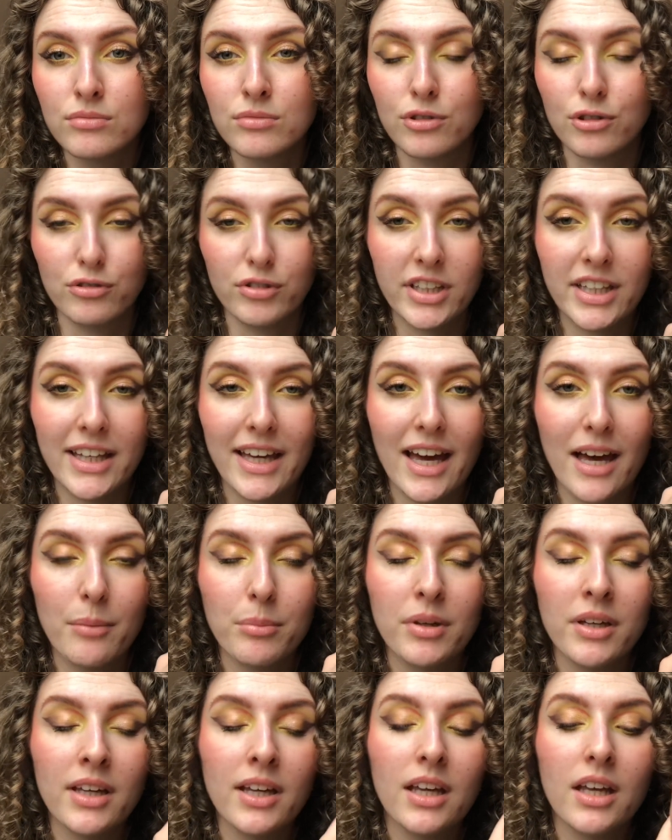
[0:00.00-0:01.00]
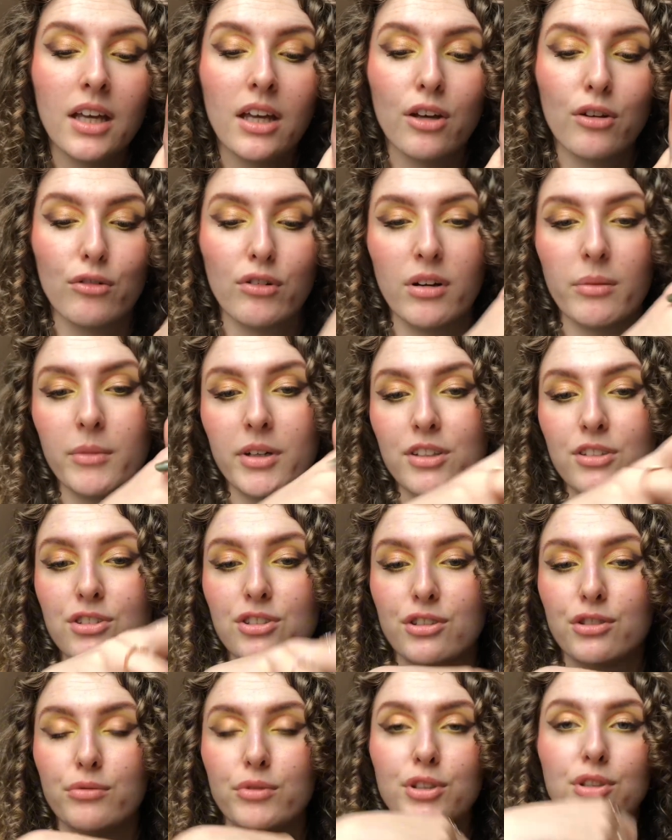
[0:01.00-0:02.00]
recap, where I'm gonna
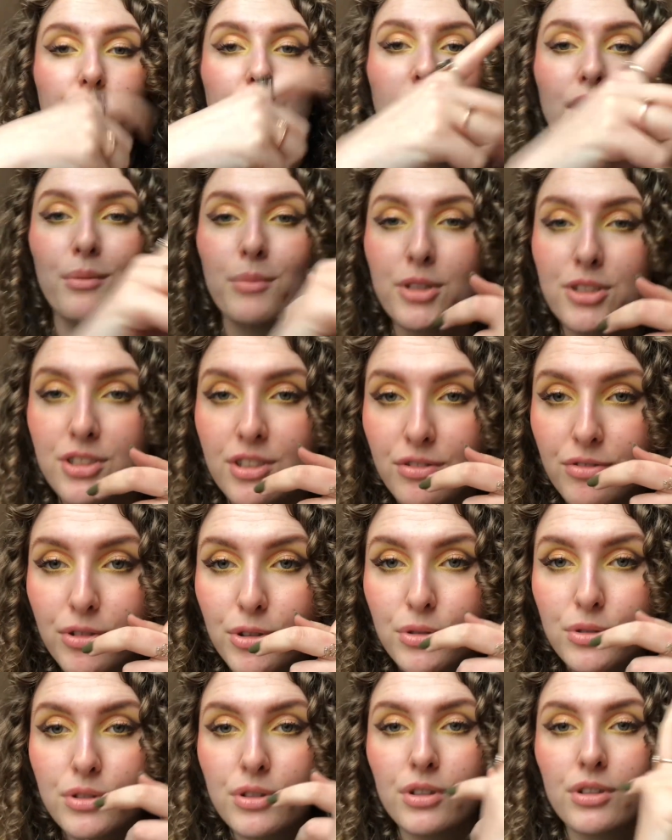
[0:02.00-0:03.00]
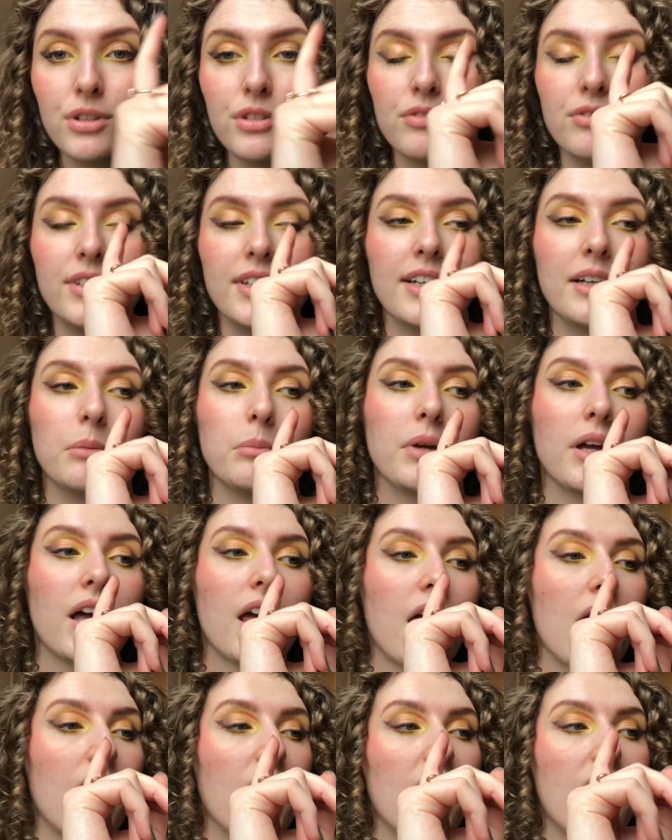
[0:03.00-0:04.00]
share with you how much I've used all of them,
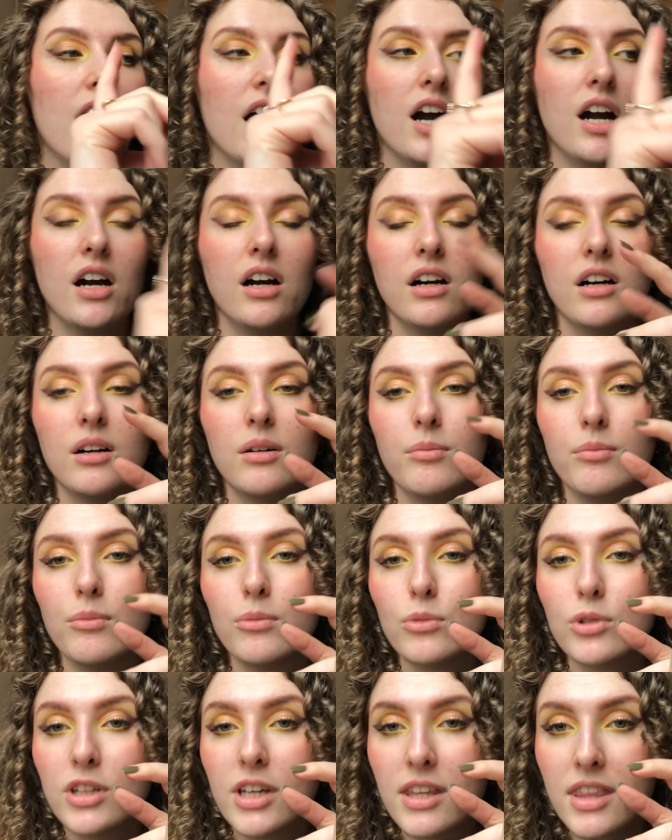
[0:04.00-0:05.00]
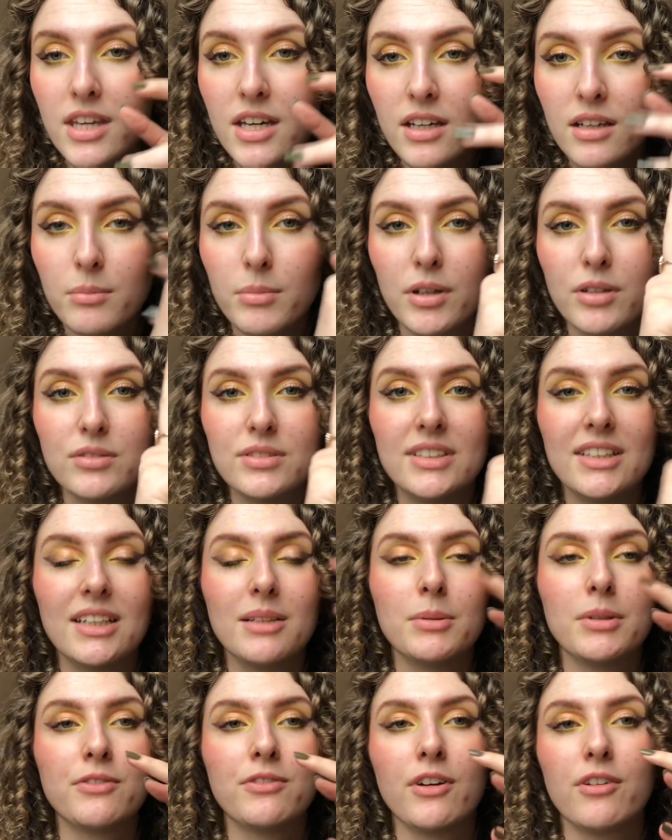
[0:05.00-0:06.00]
what I think about
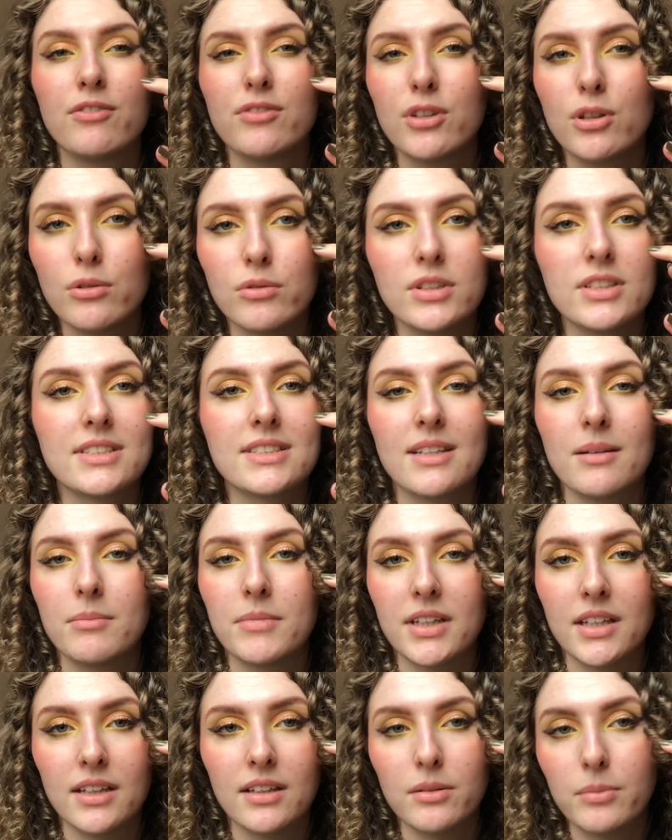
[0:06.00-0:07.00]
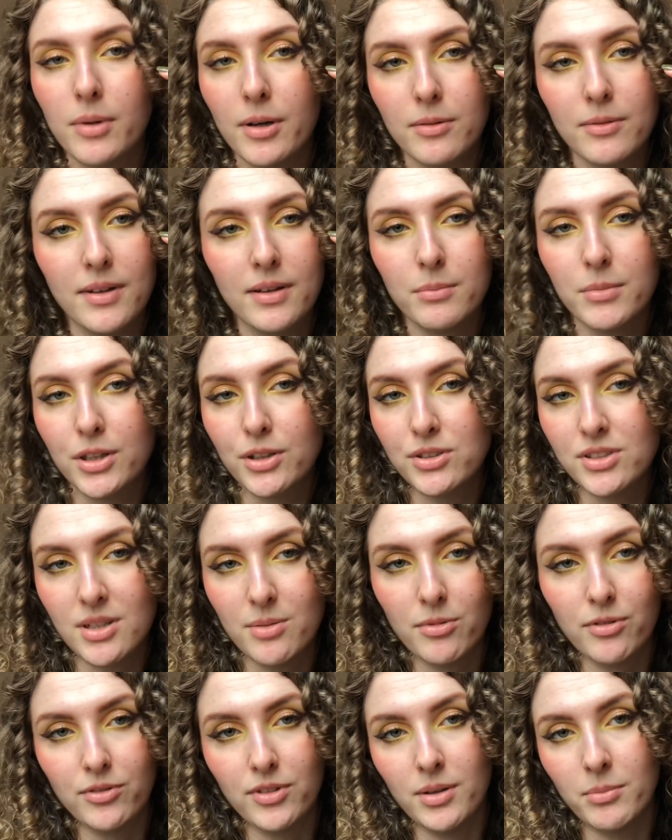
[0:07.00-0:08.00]
them, if I've noticed something about them, because
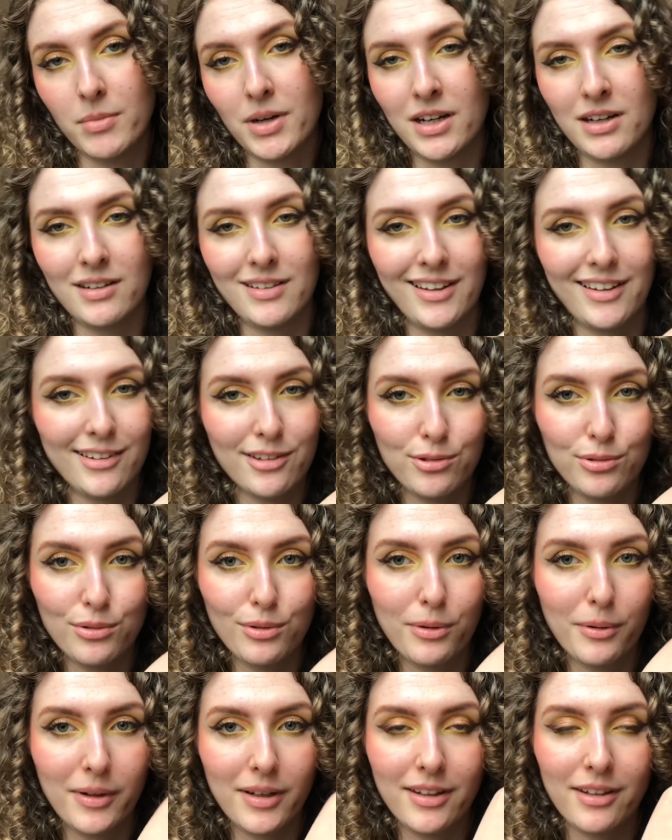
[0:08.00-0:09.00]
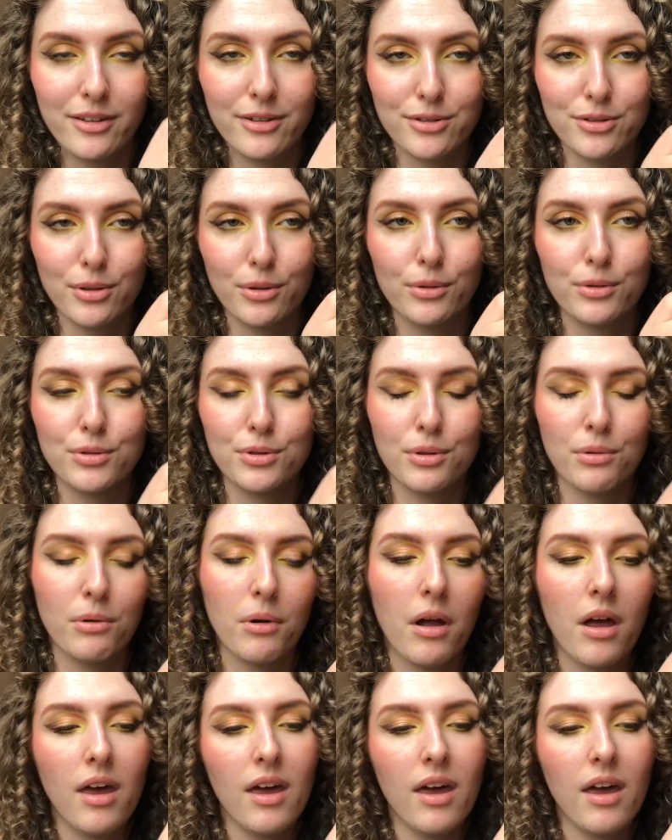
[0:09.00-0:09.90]
some of them are like 2-3 years old. So